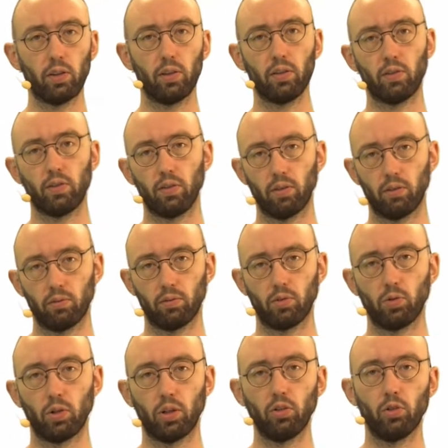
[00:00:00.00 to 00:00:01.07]
this
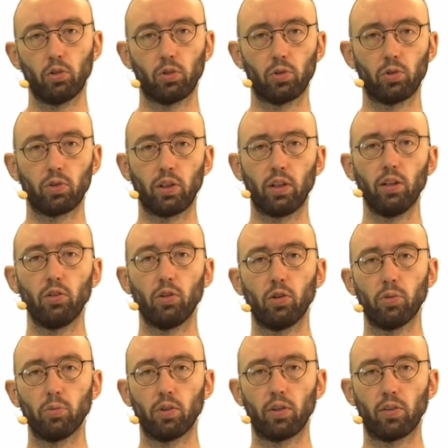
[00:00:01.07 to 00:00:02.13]
to introduce key
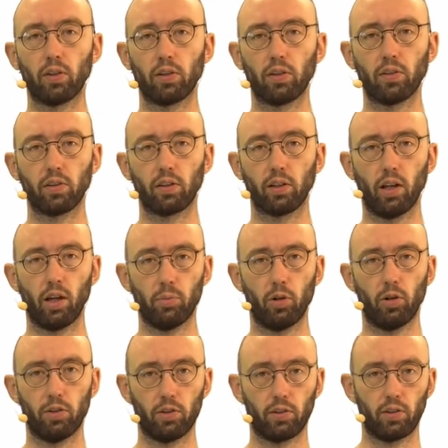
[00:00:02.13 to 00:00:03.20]
terms in statistical
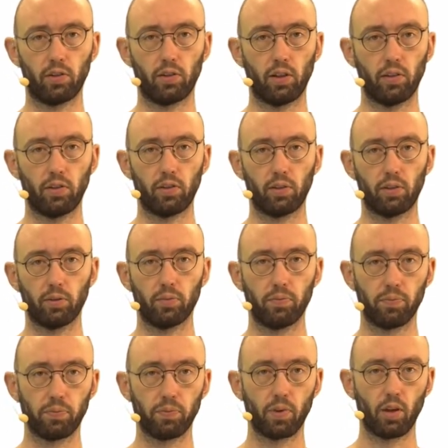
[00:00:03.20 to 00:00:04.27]
hypothesis testing.
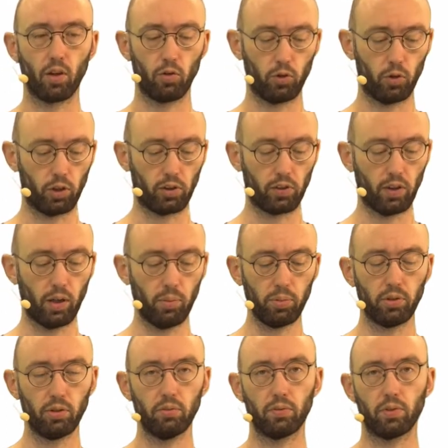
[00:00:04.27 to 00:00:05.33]
For
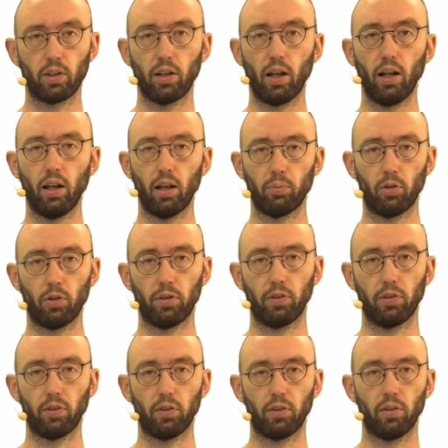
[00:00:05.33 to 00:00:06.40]
example, the null
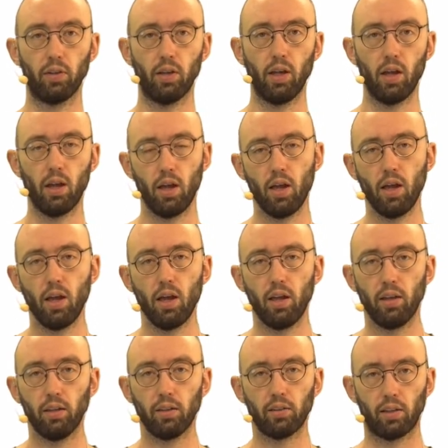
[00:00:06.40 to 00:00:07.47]
hypothesis.
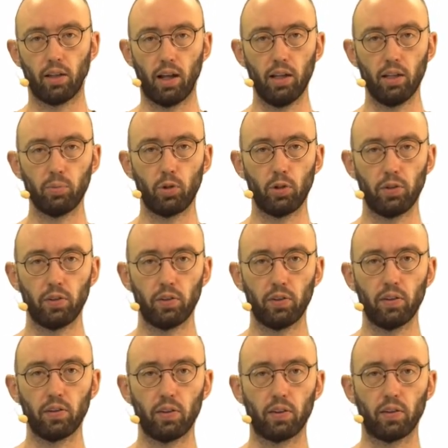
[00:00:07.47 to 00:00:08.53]
The null
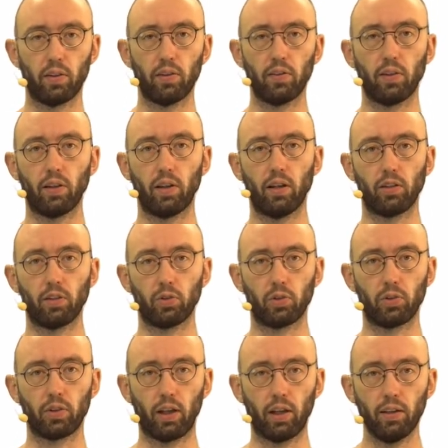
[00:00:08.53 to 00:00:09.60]
hypothesis in this scenario
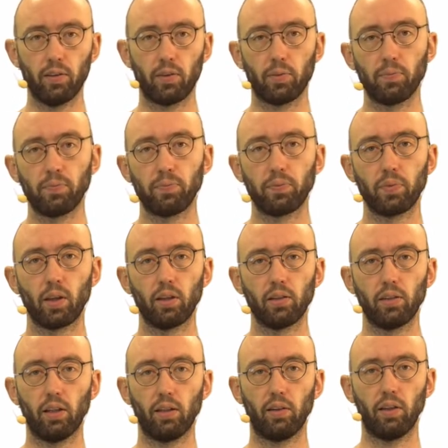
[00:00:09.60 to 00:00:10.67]
states
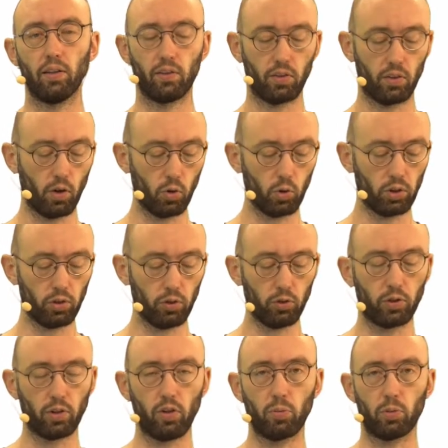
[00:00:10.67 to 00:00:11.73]
that there's no
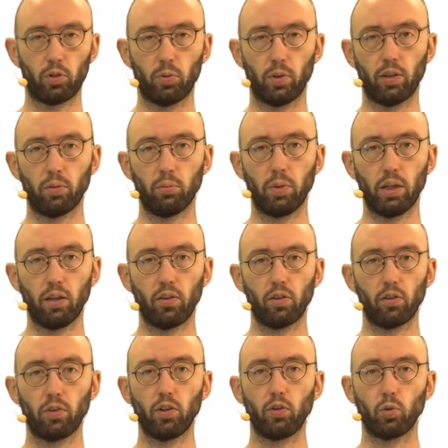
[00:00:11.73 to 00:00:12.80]
difference between the means
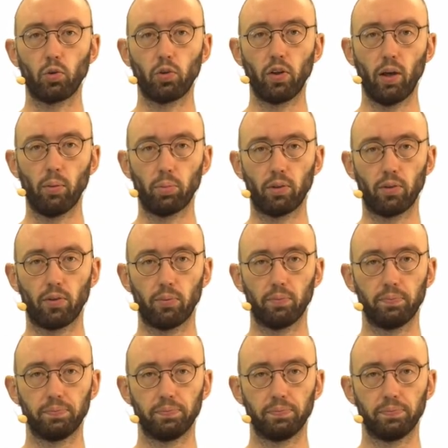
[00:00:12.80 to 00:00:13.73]
of the two samples.